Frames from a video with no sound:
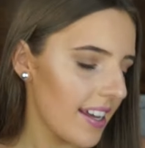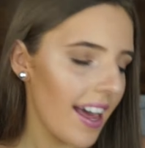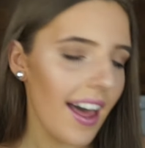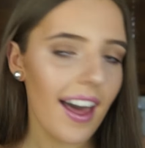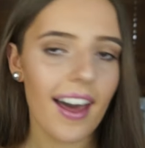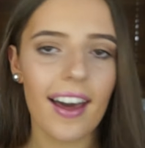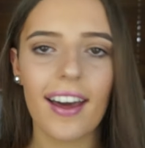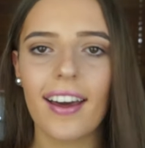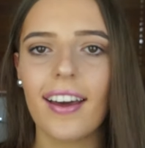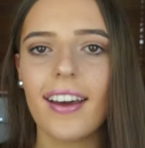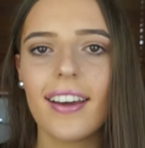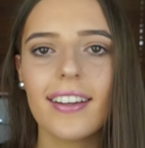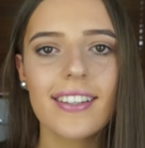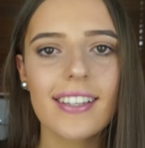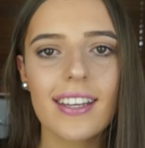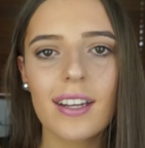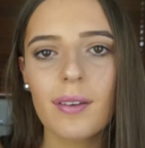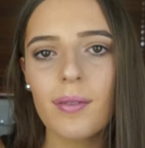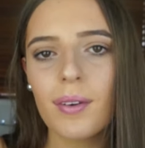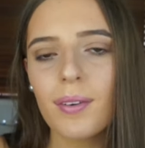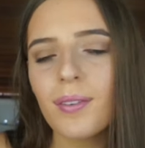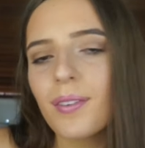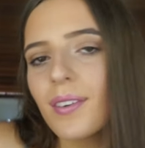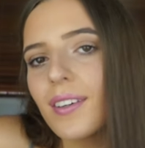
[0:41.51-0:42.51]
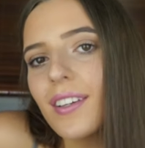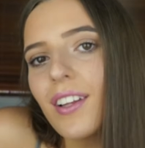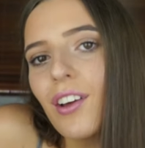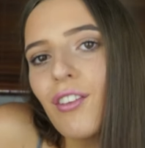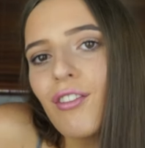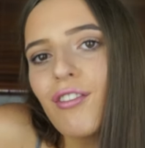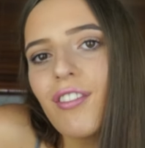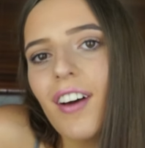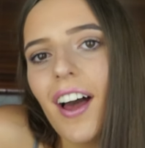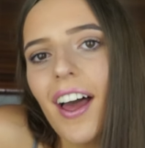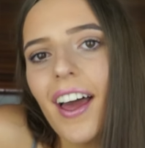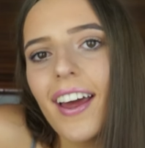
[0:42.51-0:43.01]
Yeah, it's gonna be really
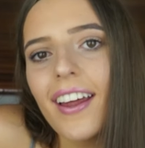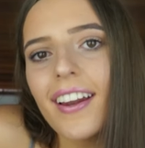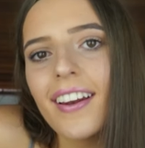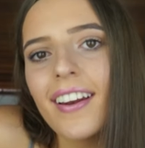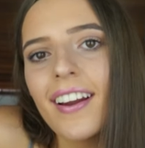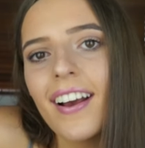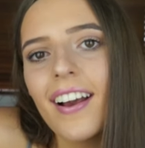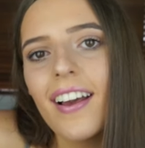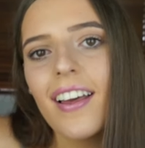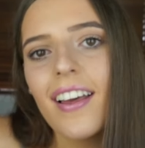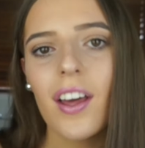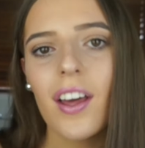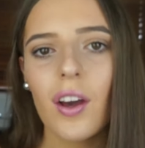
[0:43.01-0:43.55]
fun.